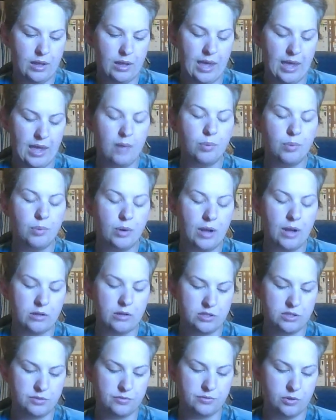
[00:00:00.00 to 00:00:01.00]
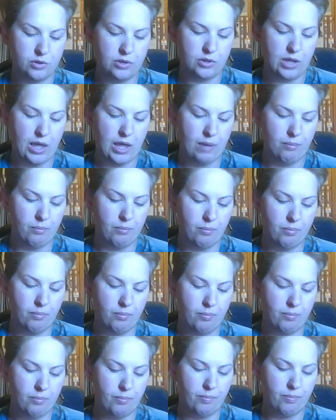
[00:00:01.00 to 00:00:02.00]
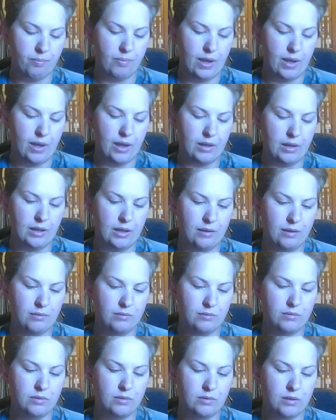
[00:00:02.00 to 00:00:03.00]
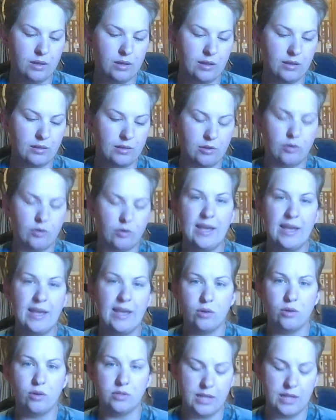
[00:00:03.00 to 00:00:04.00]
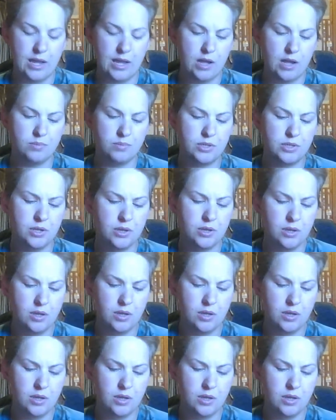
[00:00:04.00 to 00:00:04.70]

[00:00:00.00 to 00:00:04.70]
can't pronounce the full name, but they're Neko stamps.